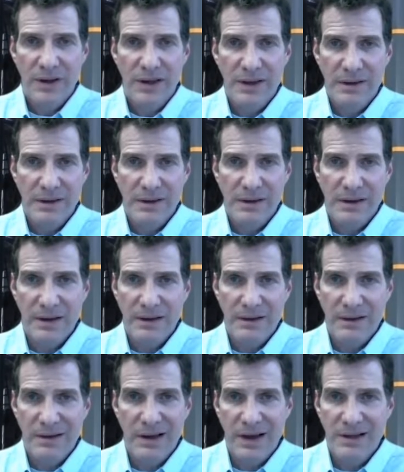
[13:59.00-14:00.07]
in
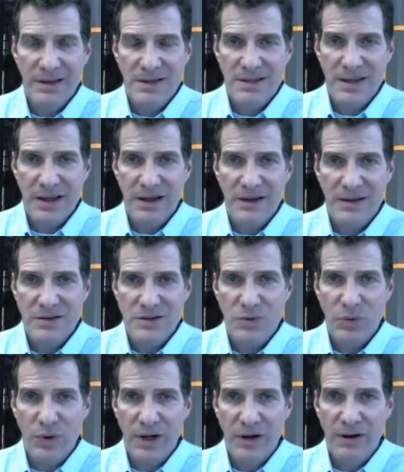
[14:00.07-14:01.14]
90 seconds,
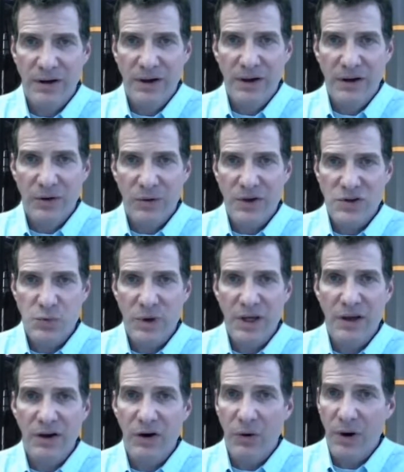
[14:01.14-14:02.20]
whereas we
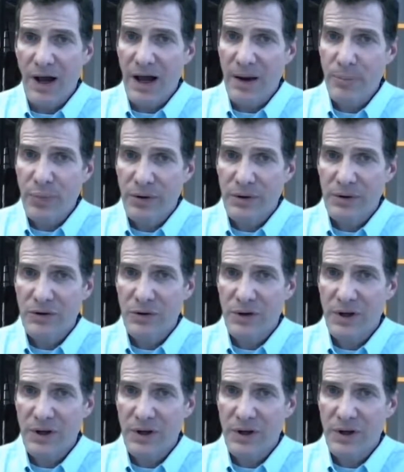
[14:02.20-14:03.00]
can go up to